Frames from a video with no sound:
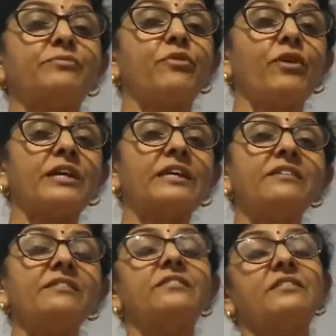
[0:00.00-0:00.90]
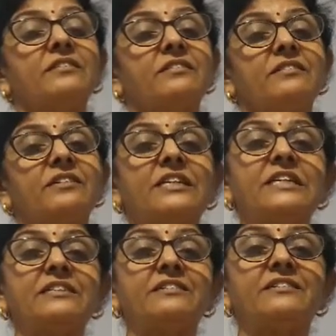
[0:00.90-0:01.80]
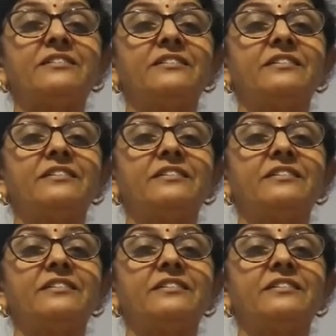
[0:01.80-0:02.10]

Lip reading: the fog is unclear.